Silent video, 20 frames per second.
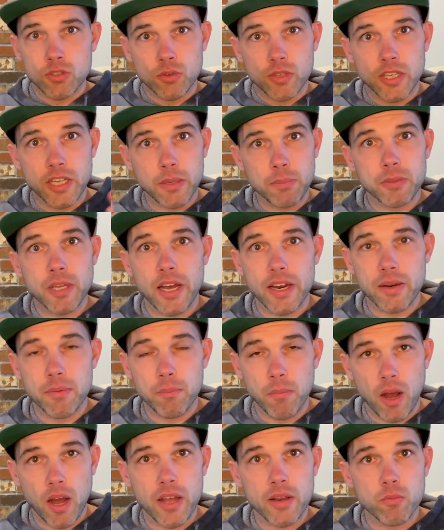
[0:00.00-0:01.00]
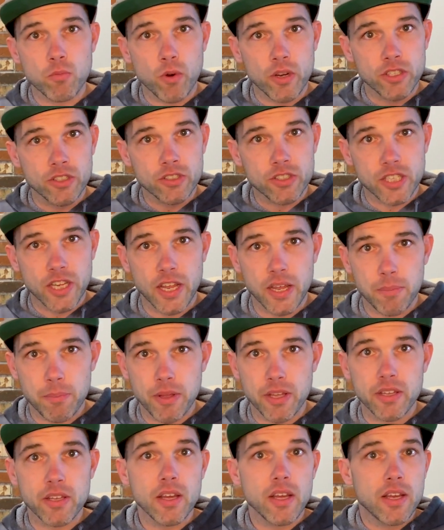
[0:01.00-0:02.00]
keep that in mind when you're
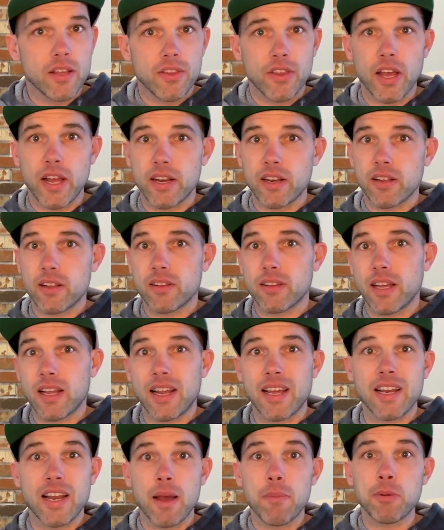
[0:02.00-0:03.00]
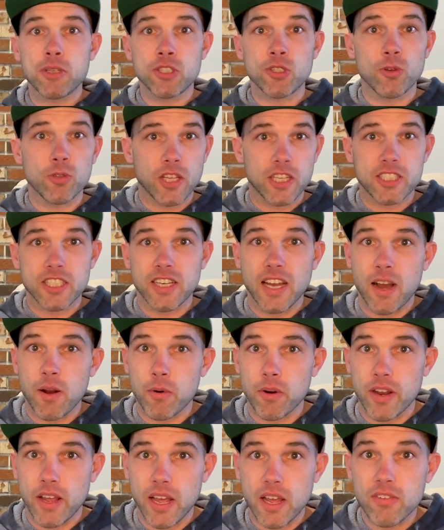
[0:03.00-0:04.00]
taping, that an episode that's an hour
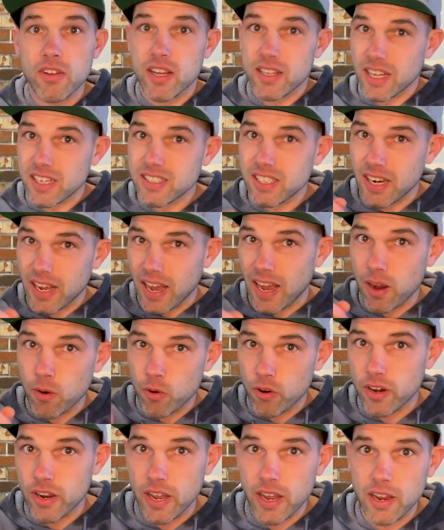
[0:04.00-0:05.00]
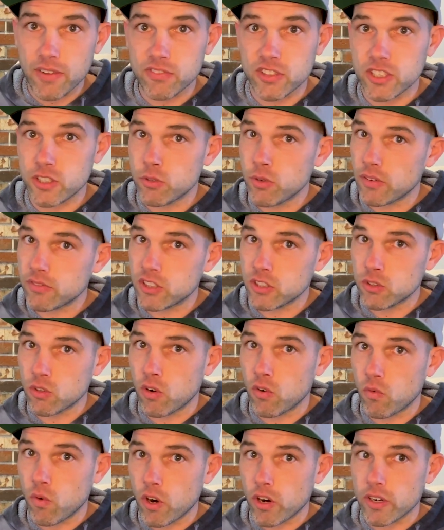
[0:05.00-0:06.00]
and a half, that's an hour and a half that you have to do
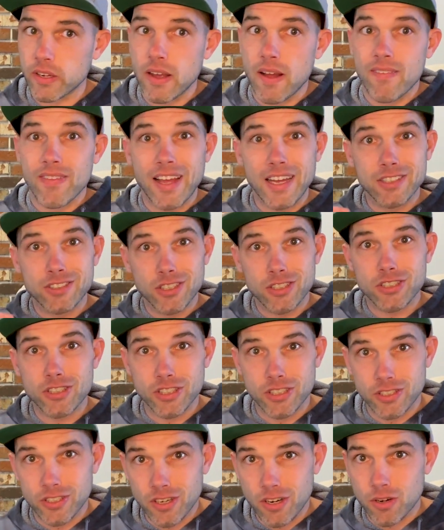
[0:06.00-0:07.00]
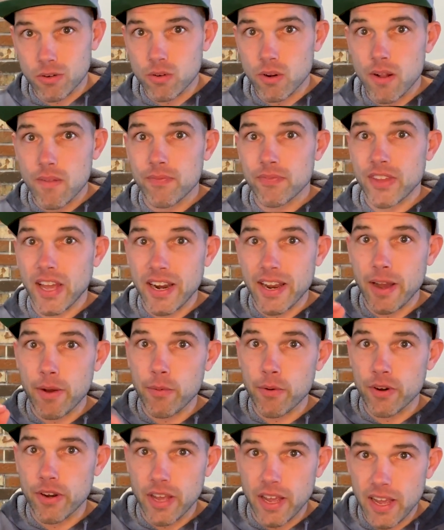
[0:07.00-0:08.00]
at work. And just so you know, that
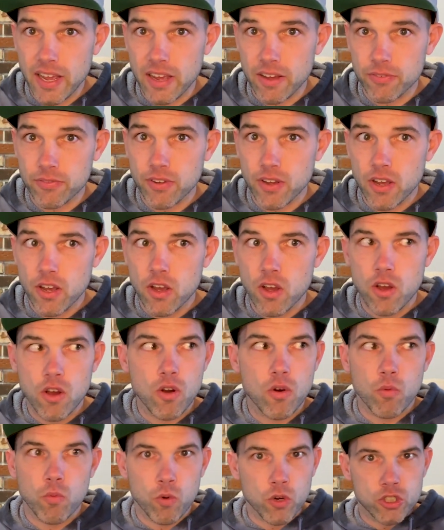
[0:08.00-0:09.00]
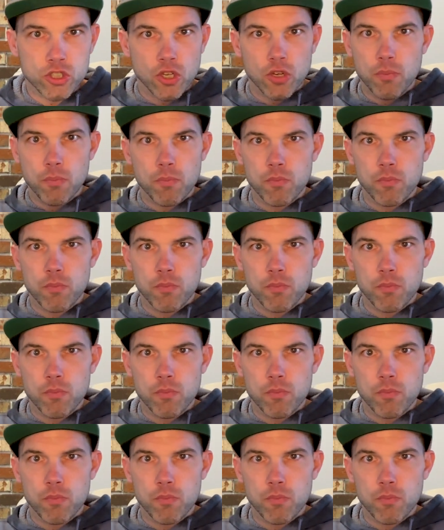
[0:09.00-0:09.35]
hour and a half was,